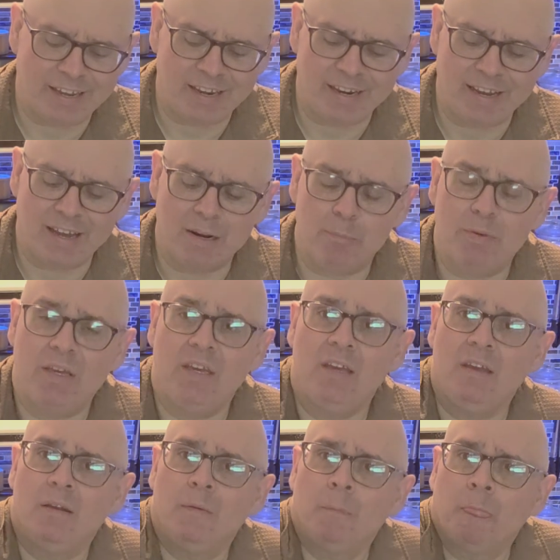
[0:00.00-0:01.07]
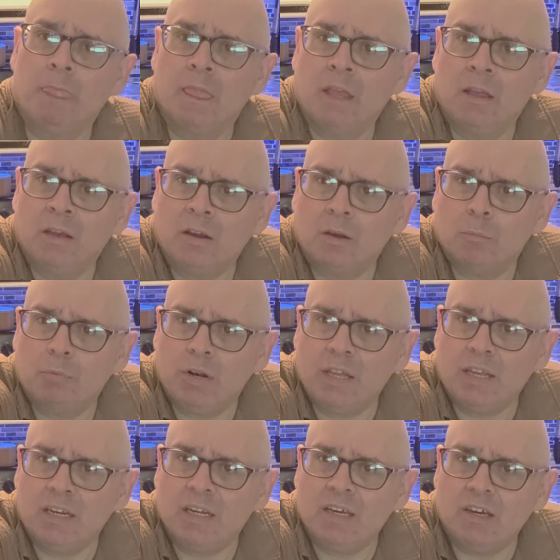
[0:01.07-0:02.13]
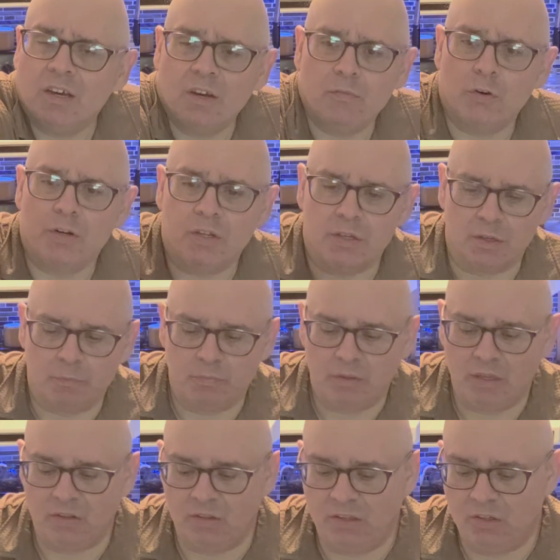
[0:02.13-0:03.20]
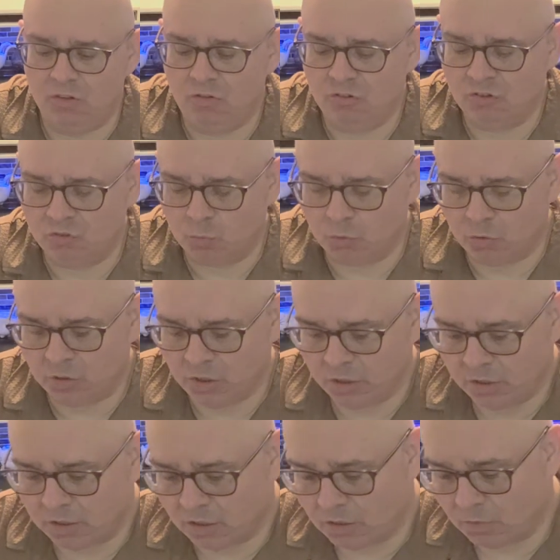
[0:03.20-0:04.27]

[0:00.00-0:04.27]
ain't got to be completely covered up. You just want a little